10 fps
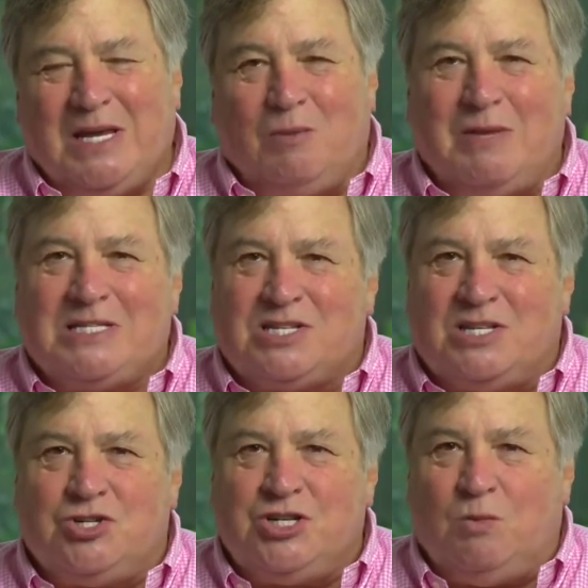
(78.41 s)
He omits
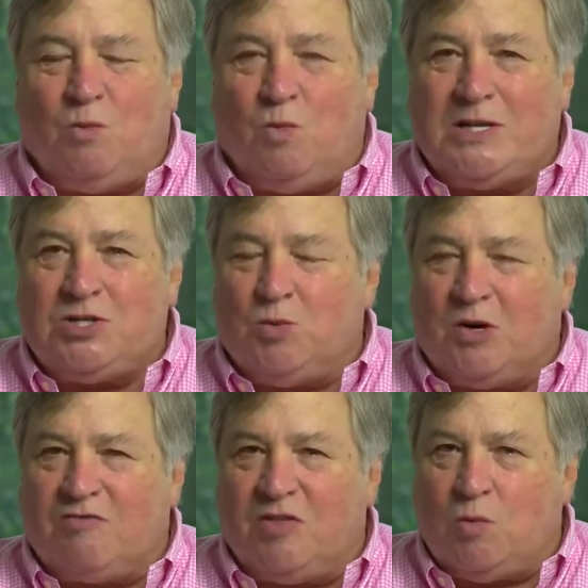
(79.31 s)
that she went to
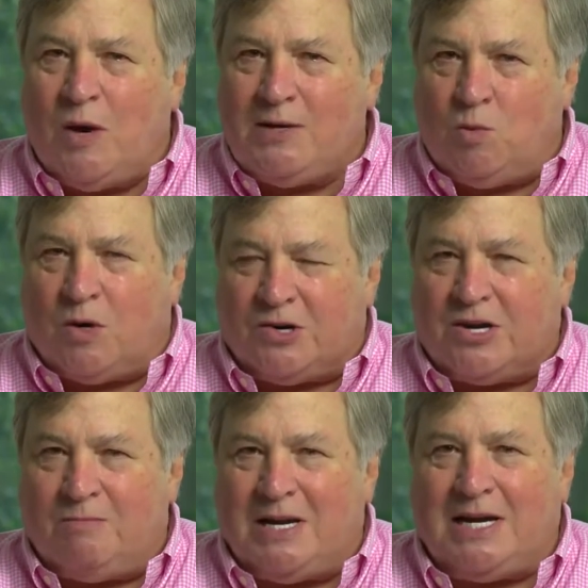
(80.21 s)
work for the Whitewater
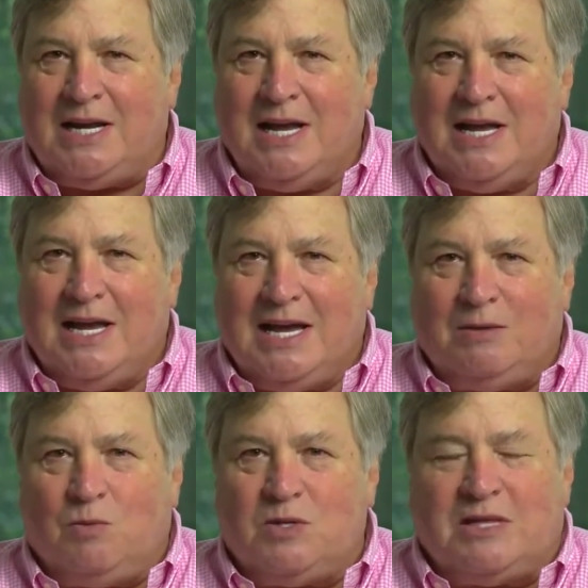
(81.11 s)
Committee,
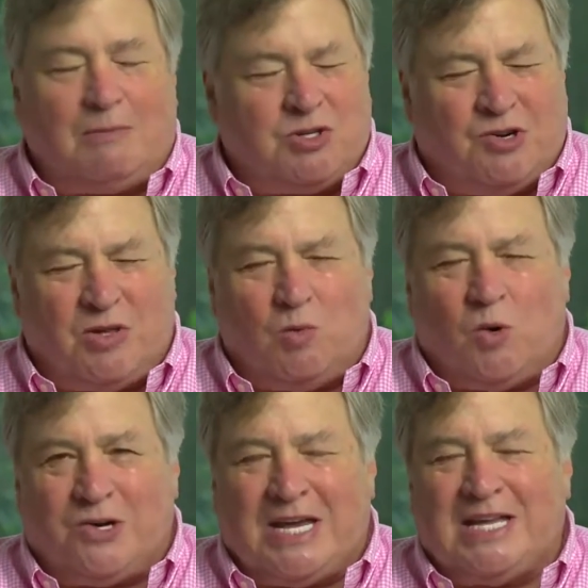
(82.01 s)
the
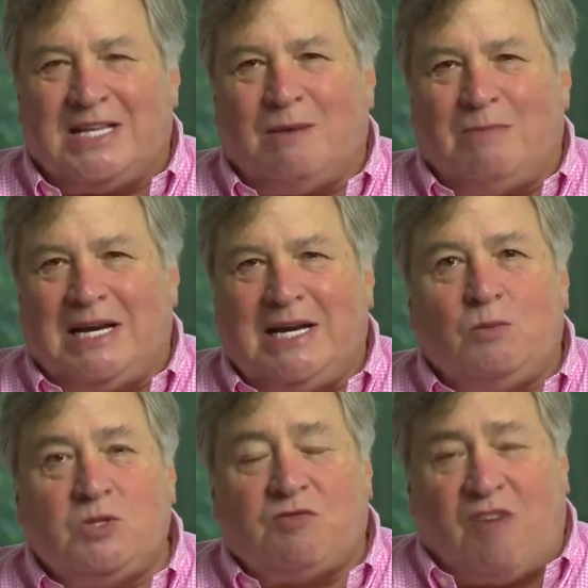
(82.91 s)
Watergate Committee,
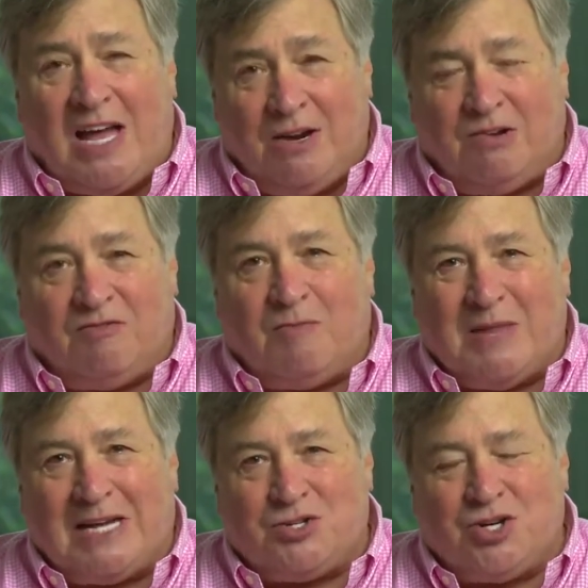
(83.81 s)
and was fired
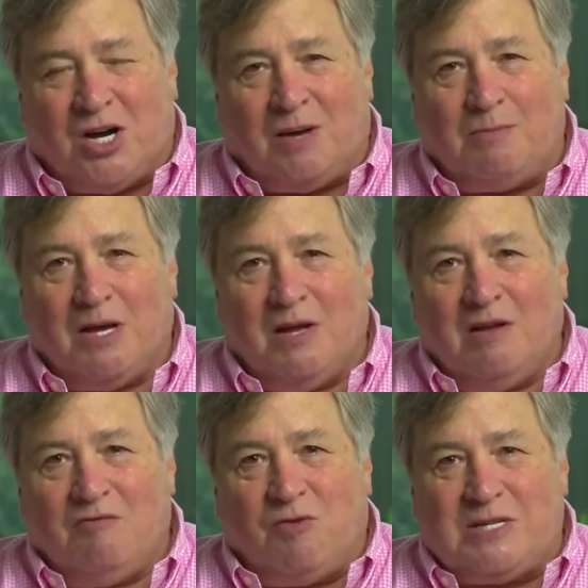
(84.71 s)
from that job
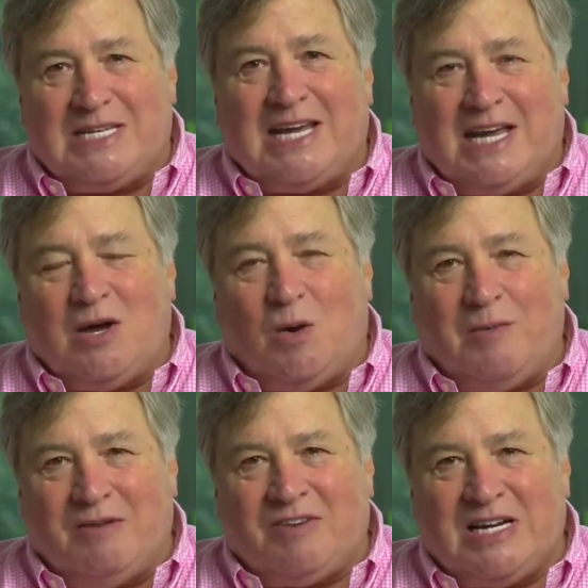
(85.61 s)
for taking
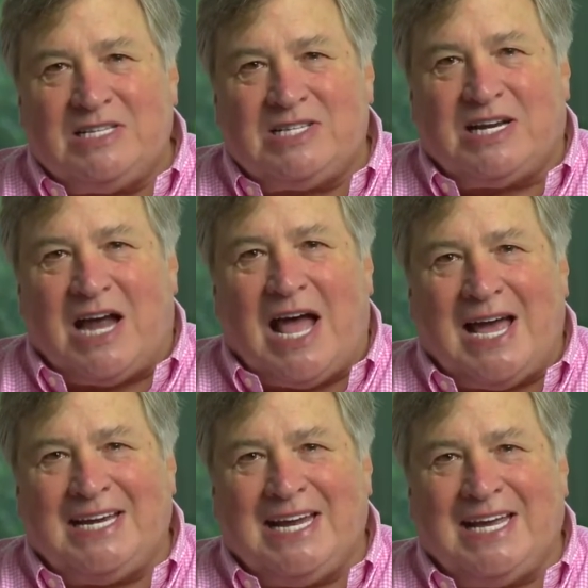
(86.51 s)
home evidence and
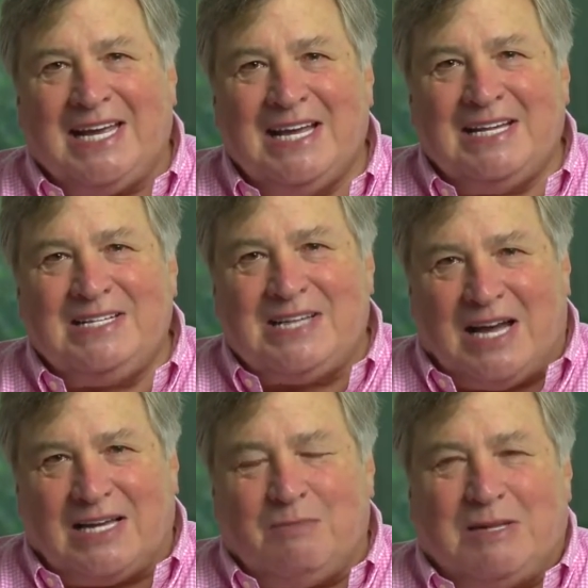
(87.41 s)
hiding
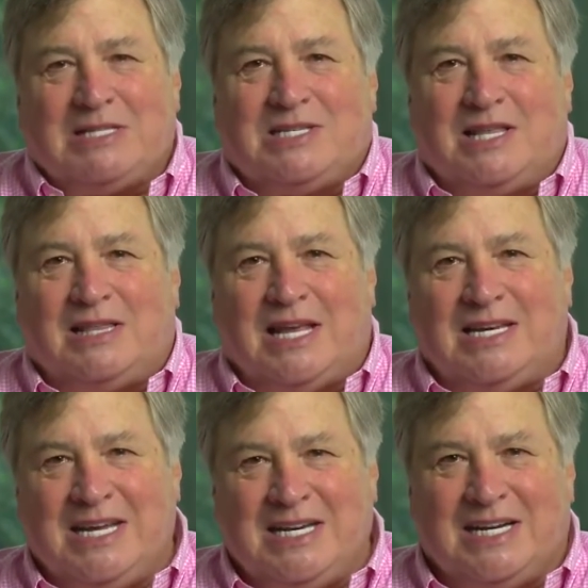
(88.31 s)
documents that
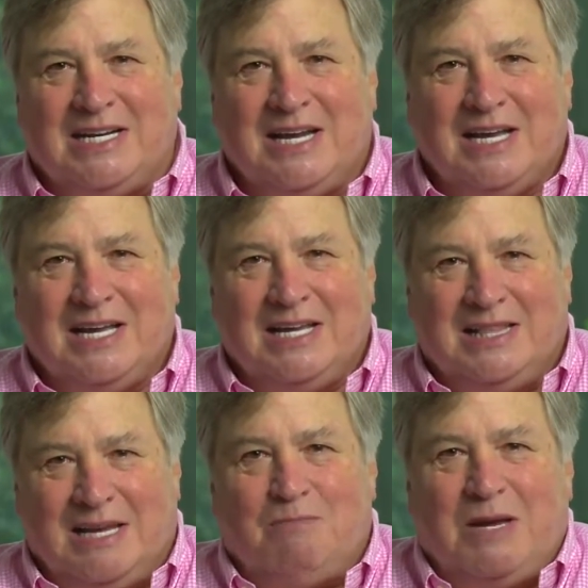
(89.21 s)
they needed
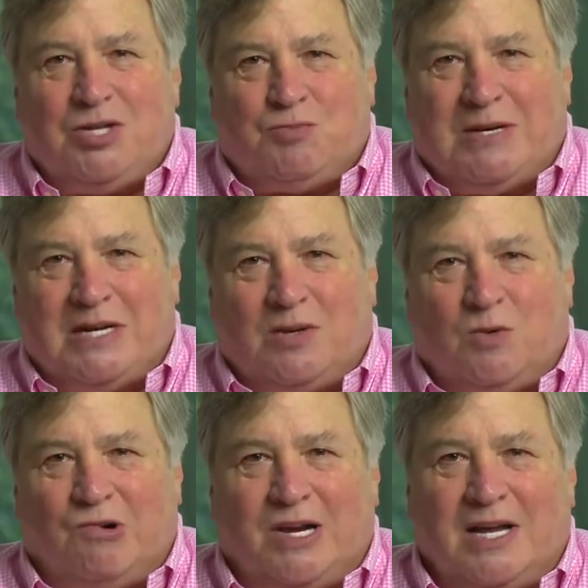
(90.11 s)
in the impeachment
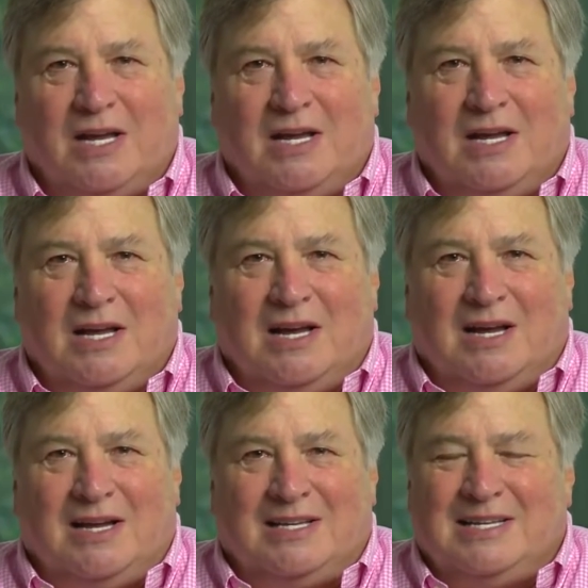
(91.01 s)
inquiry.
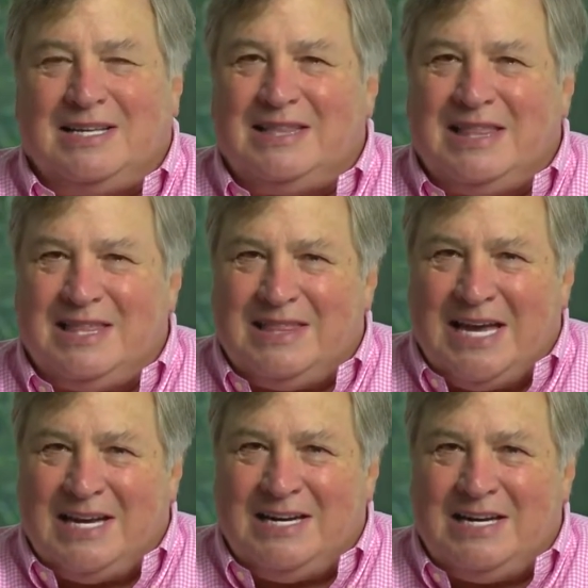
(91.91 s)

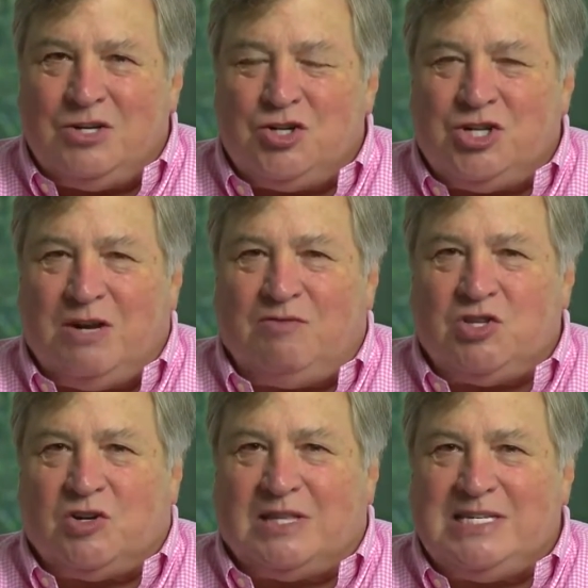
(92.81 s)
Then she
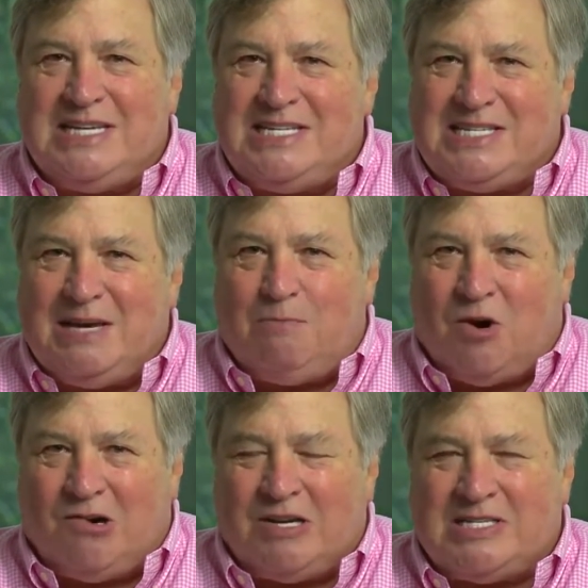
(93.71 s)
took the D.C.
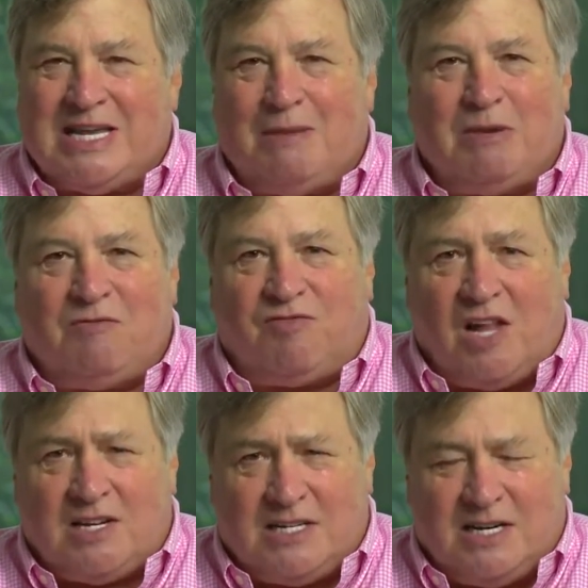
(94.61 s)
bar exam and
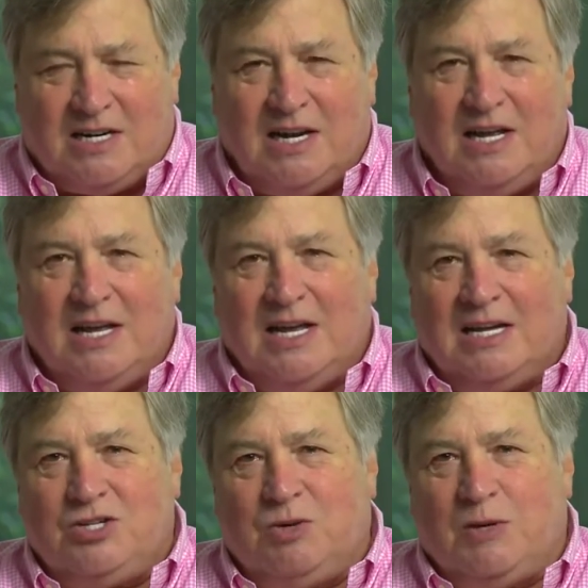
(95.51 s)
flunked it,
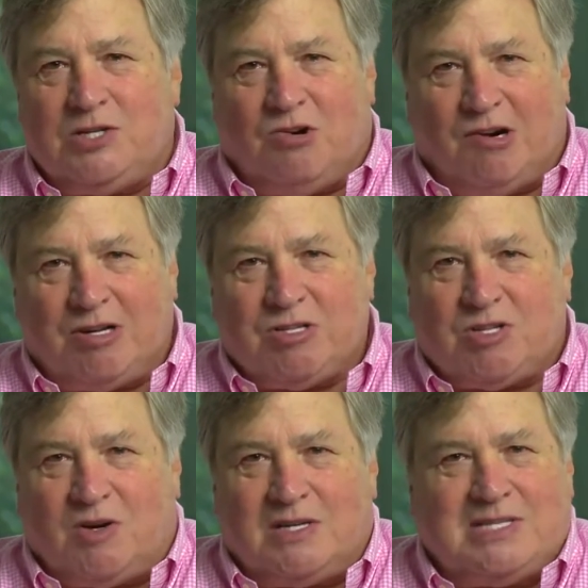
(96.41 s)
and she went to
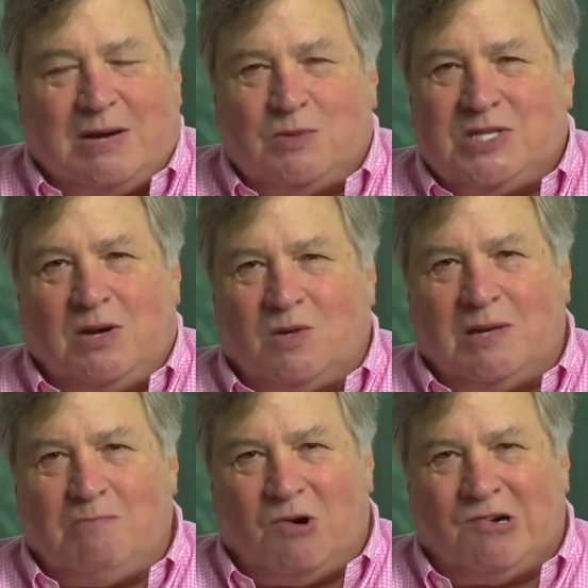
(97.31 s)
Arkansas because that was the
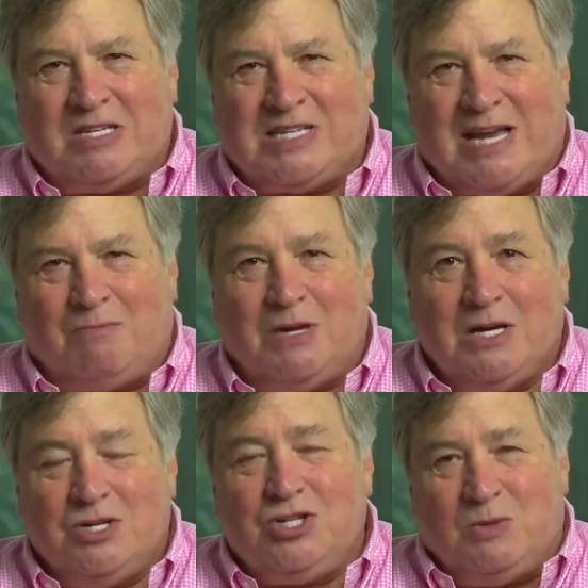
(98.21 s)
only bar exam
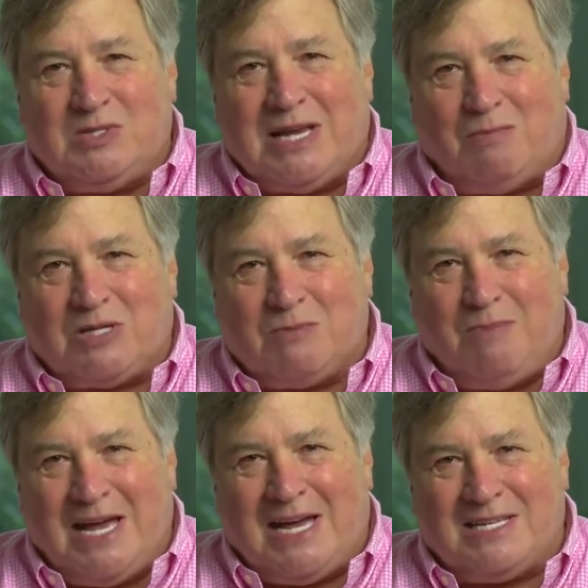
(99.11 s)
she was able to
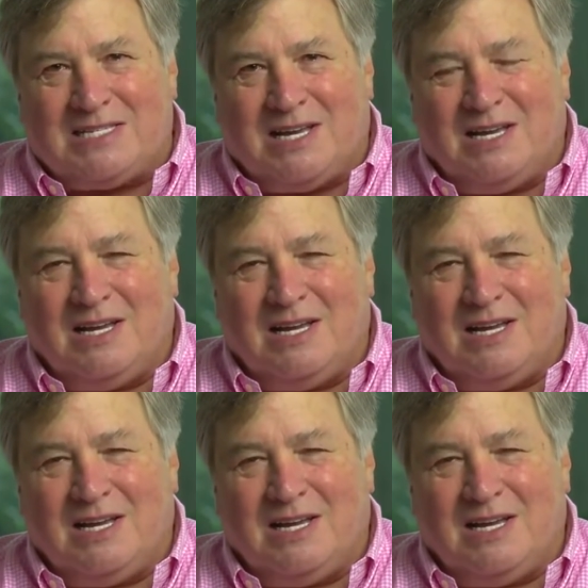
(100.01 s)
pass.